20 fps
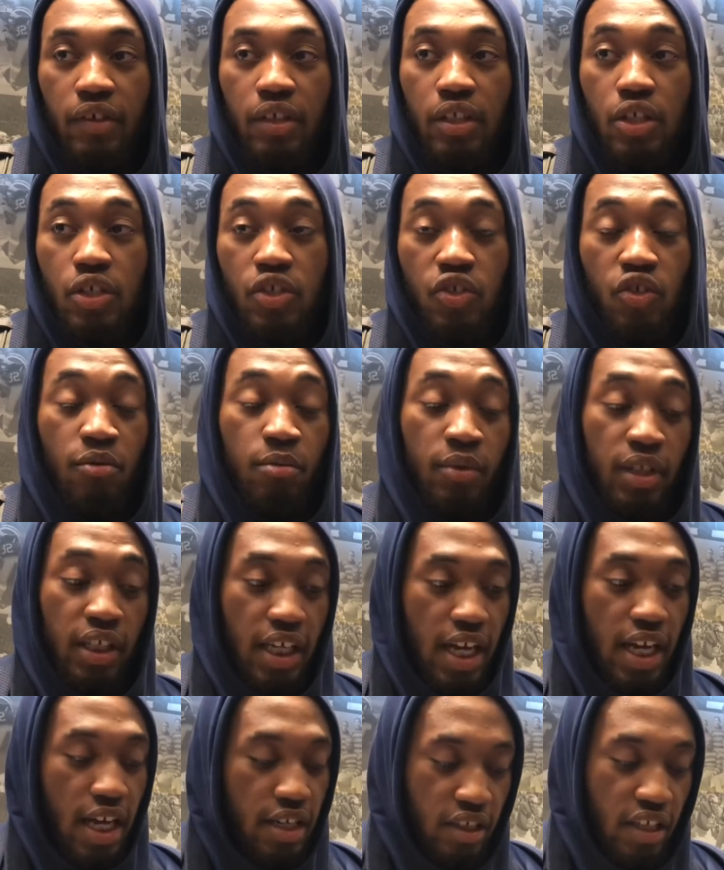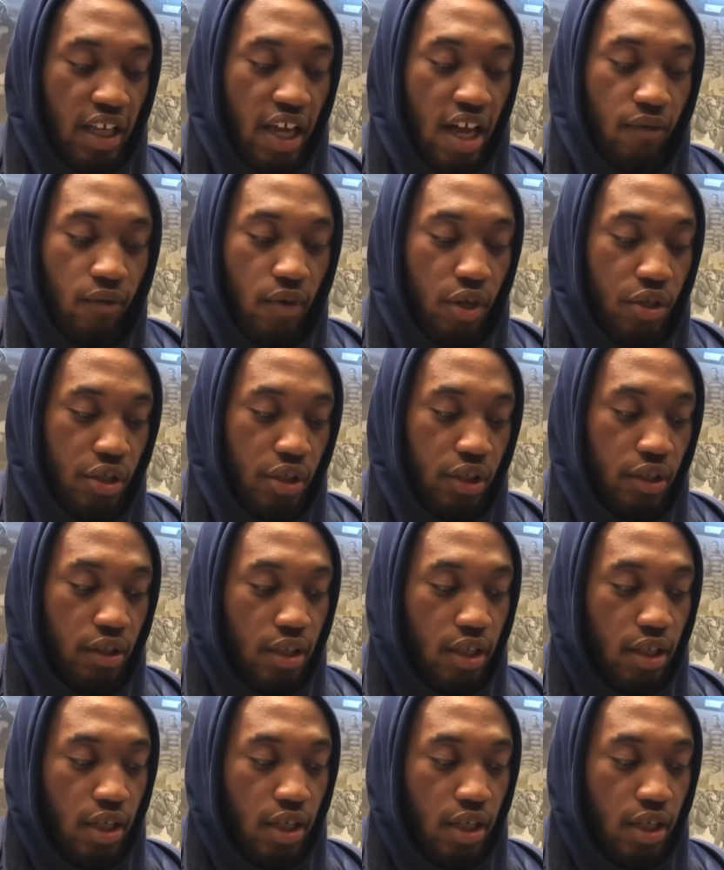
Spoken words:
and the assortment of guys that they have rushing,